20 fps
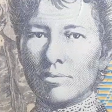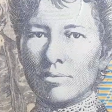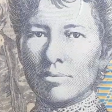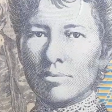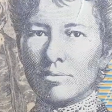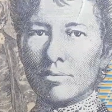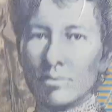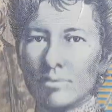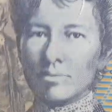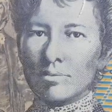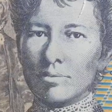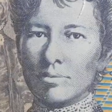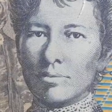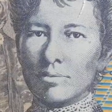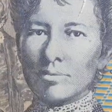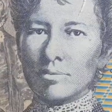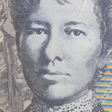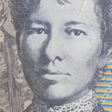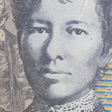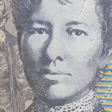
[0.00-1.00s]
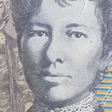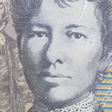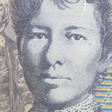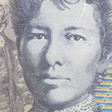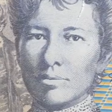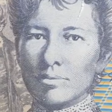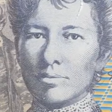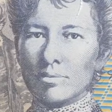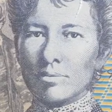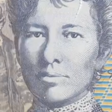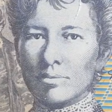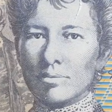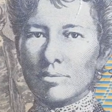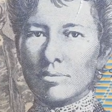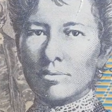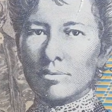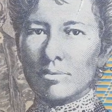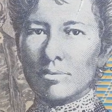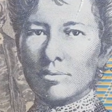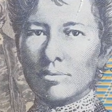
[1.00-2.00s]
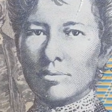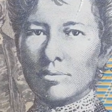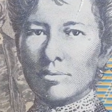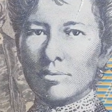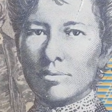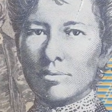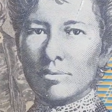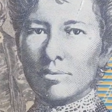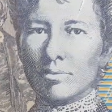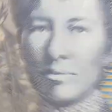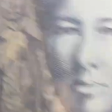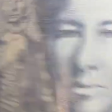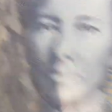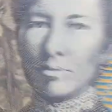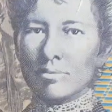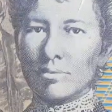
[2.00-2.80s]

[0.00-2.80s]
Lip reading: Probably close to the $20 mark in this